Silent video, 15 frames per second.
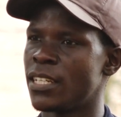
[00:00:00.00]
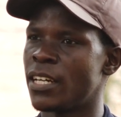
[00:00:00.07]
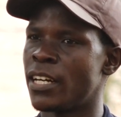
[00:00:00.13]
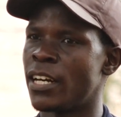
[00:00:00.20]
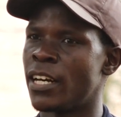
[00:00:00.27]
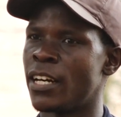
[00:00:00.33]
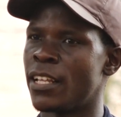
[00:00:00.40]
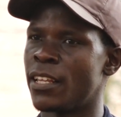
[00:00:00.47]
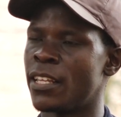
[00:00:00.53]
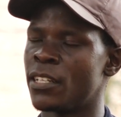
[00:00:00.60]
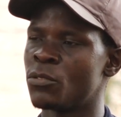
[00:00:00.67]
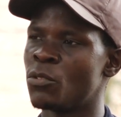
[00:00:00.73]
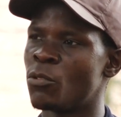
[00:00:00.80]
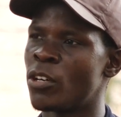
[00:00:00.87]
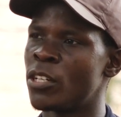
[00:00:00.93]

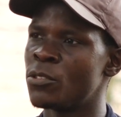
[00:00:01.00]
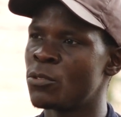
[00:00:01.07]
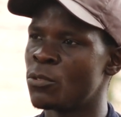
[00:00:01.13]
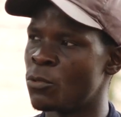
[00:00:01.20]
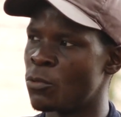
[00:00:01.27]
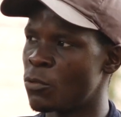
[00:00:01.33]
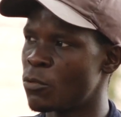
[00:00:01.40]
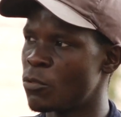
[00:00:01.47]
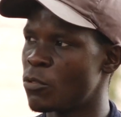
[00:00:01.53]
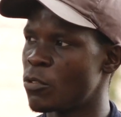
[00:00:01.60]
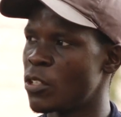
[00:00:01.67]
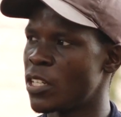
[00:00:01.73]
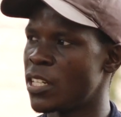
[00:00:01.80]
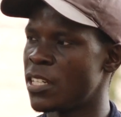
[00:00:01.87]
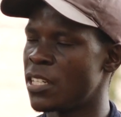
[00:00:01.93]
that we want
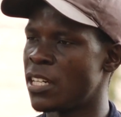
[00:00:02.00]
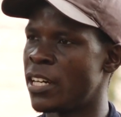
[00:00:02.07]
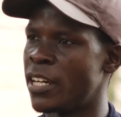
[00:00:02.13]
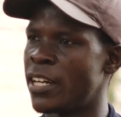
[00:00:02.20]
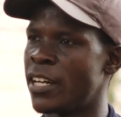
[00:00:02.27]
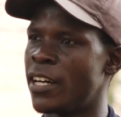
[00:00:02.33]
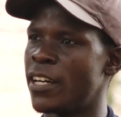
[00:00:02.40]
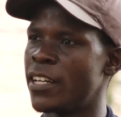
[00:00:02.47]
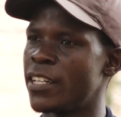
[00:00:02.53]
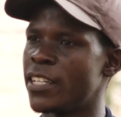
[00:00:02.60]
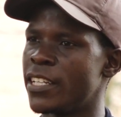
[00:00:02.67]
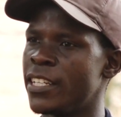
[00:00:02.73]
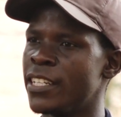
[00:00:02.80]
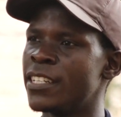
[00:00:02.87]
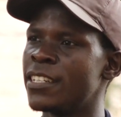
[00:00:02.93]
to
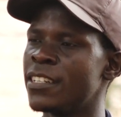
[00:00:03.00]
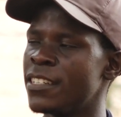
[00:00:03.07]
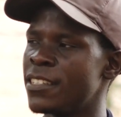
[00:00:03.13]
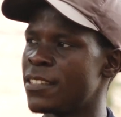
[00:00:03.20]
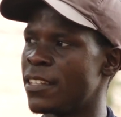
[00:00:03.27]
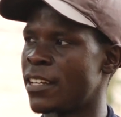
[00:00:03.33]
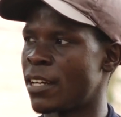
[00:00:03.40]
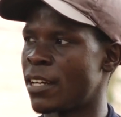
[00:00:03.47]
increase the